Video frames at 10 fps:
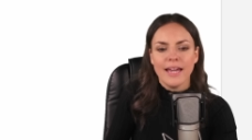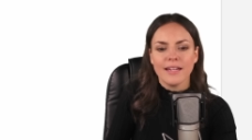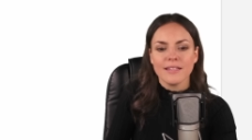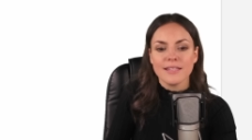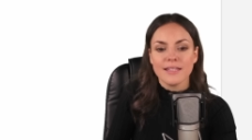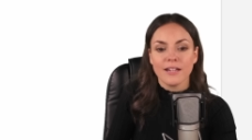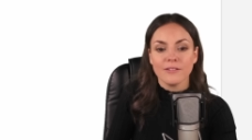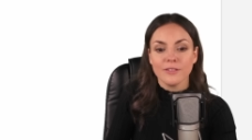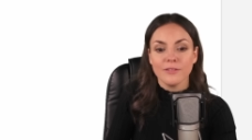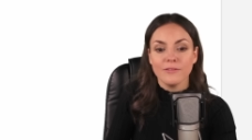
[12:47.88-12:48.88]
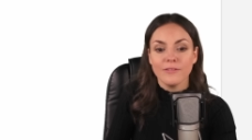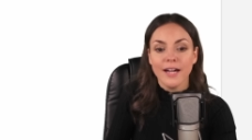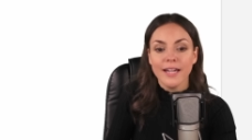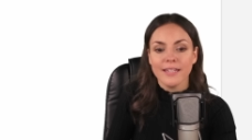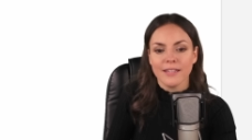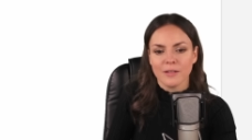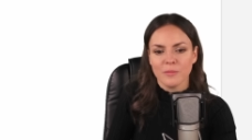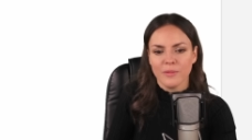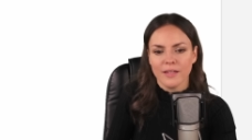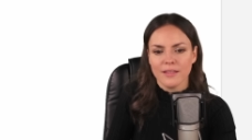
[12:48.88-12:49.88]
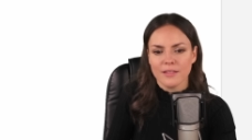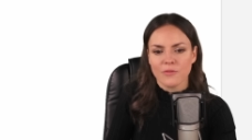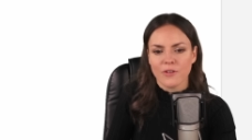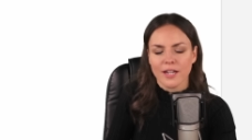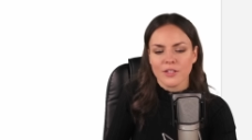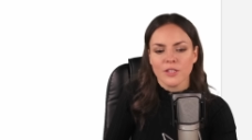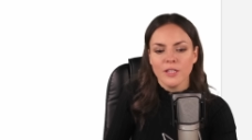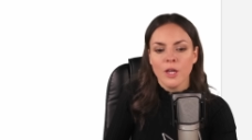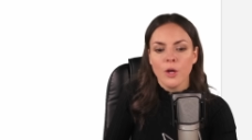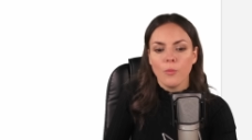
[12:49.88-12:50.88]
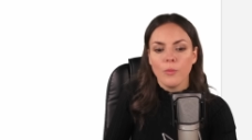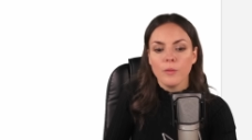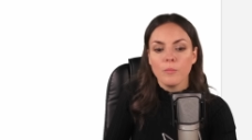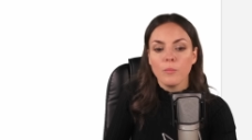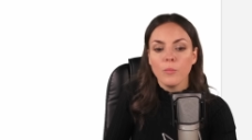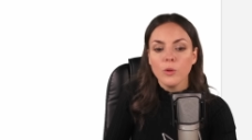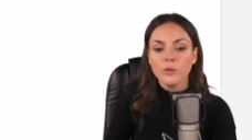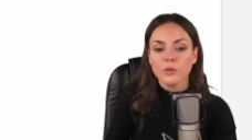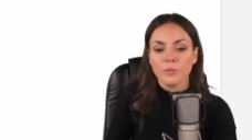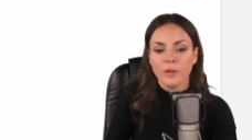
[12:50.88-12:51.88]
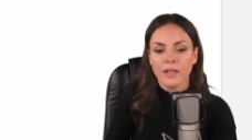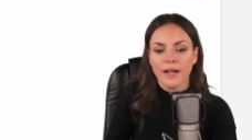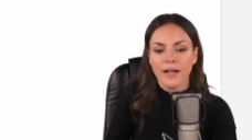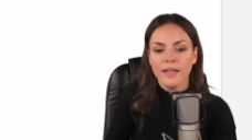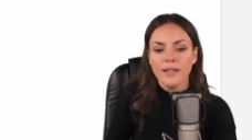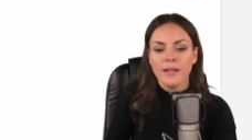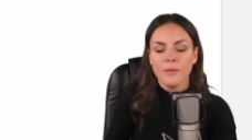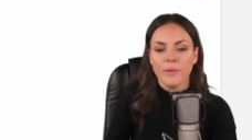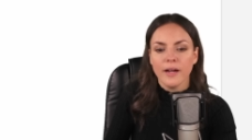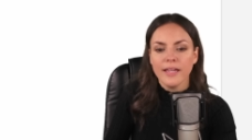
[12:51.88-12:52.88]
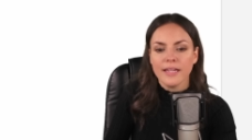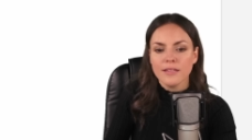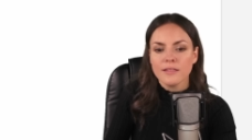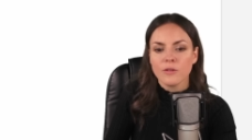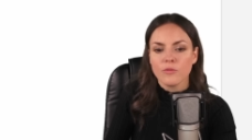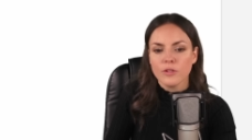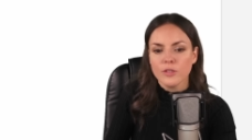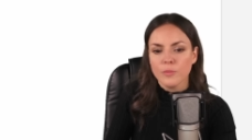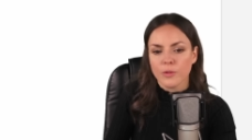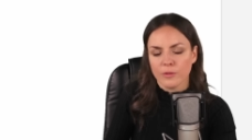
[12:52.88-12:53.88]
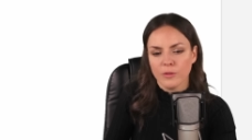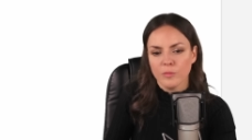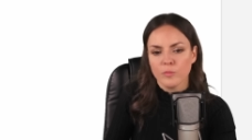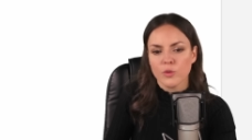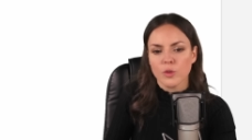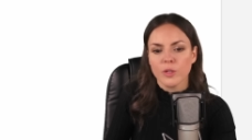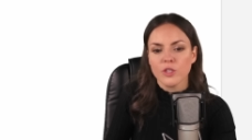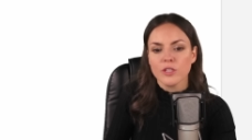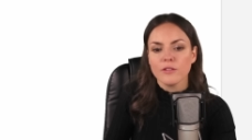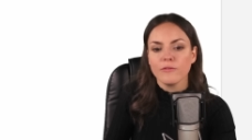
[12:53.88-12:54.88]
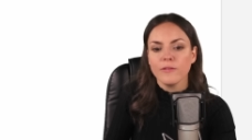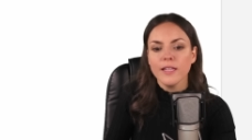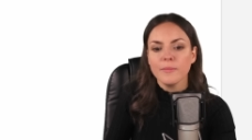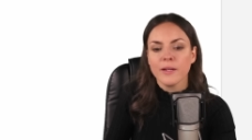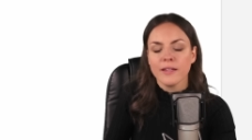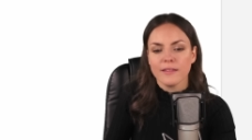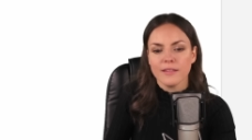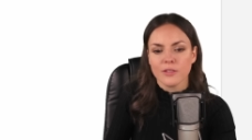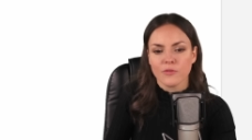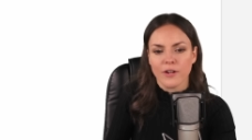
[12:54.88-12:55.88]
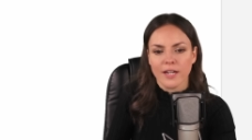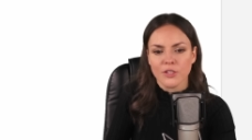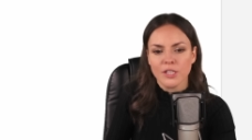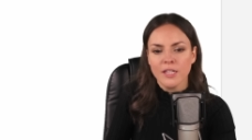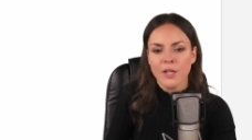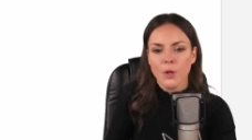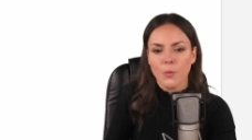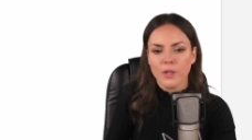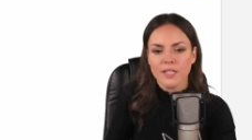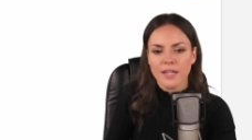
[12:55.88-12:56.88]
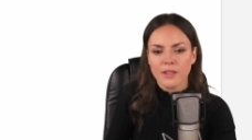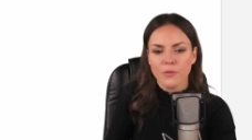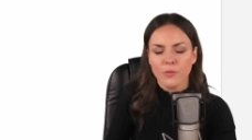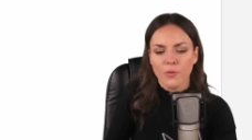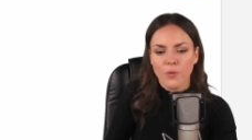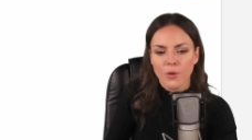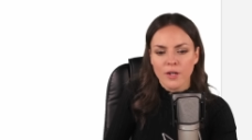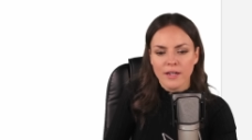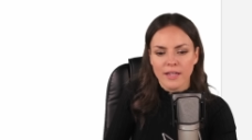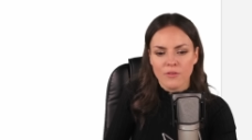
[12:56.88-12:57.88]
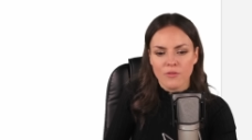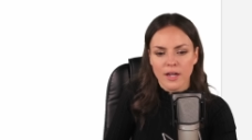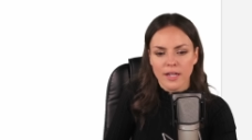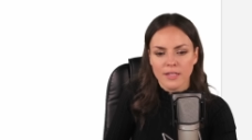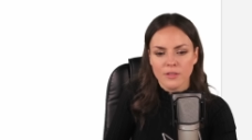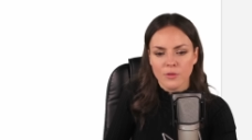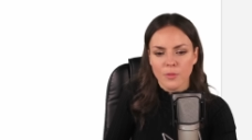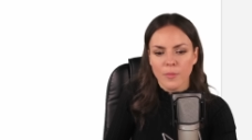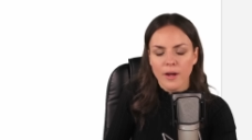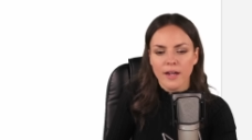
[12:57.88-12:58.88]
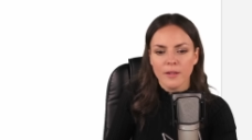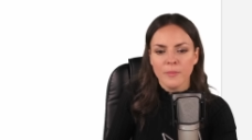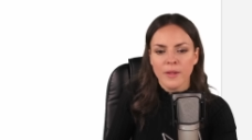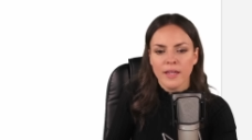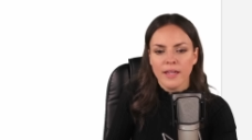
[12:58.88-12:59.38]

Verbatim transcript: and instead of dividing by this fraction, we multiply by its reciprocal. So we just flip this fraction, we take the four and write it to the bottom,